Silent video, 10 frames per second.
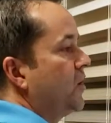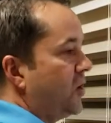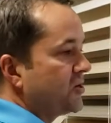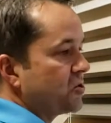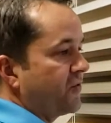
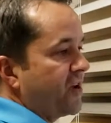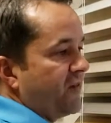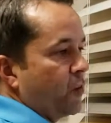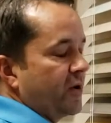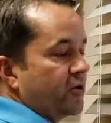Also, if you
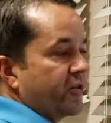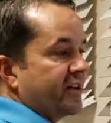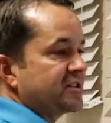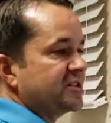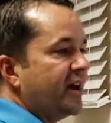have a window
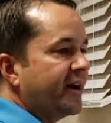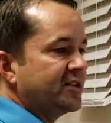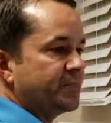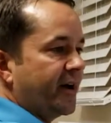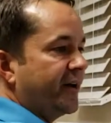that
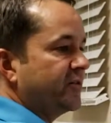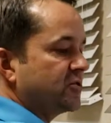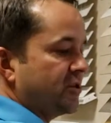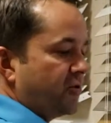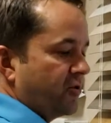slides behind the
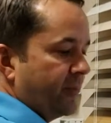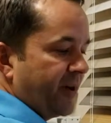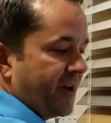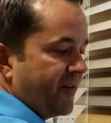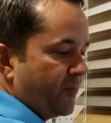shutter, and you
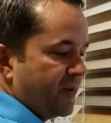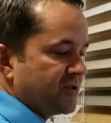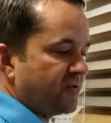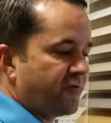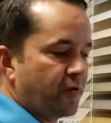might have a
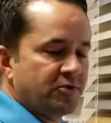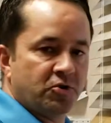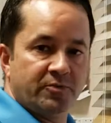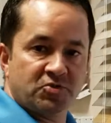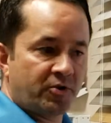piece of
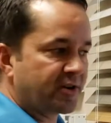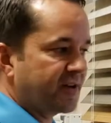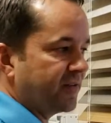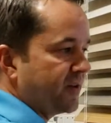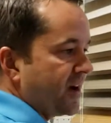furniture
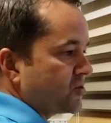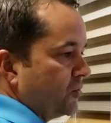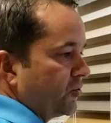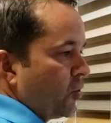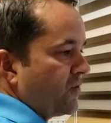obstructing the
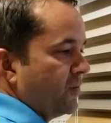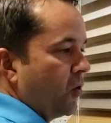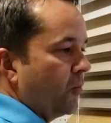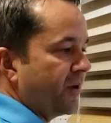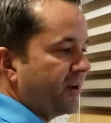actual door from
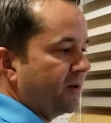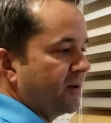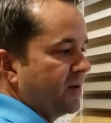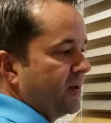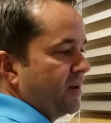
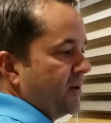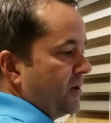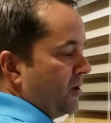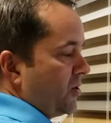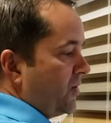opening,
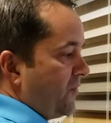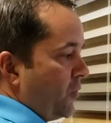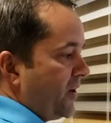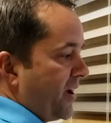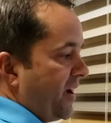the
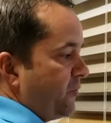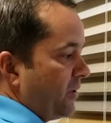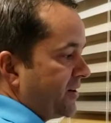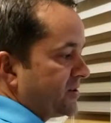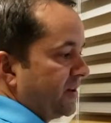4.5
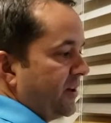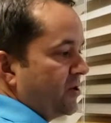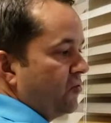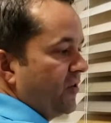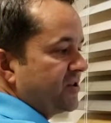will actually let
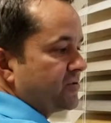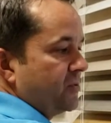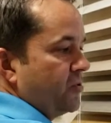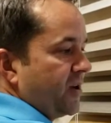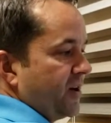you reach
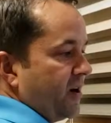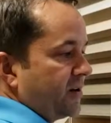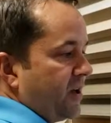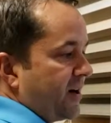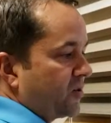through and
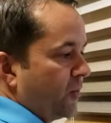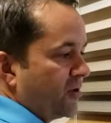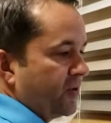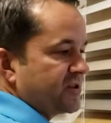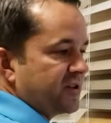unlock the
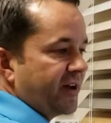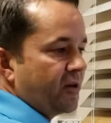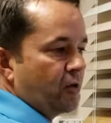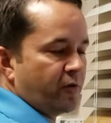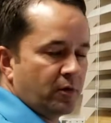window and slide
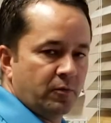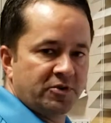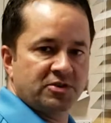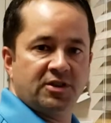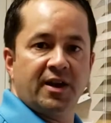it over,
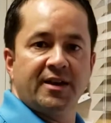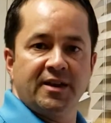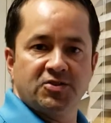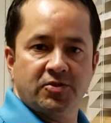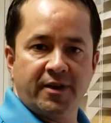which is a lot
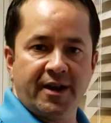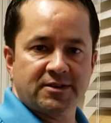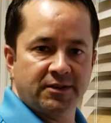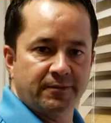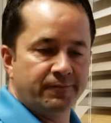easier to
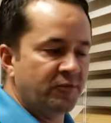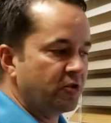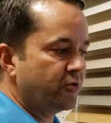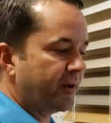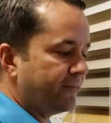actually
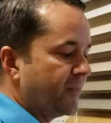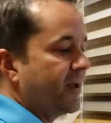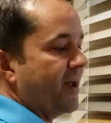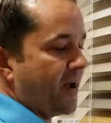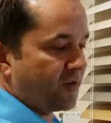do than
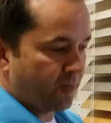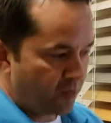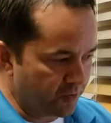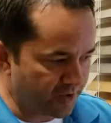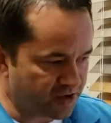having to
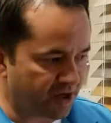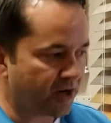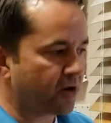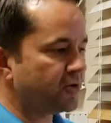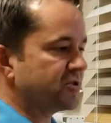move the
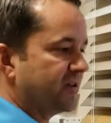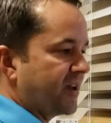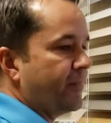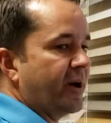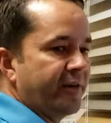chairs and
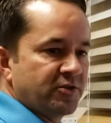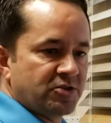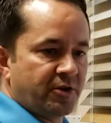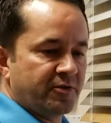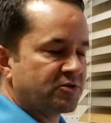get behind the
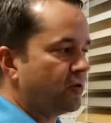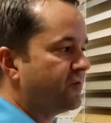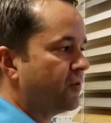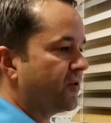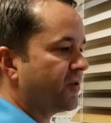shutter and so
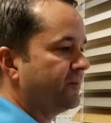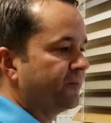forth.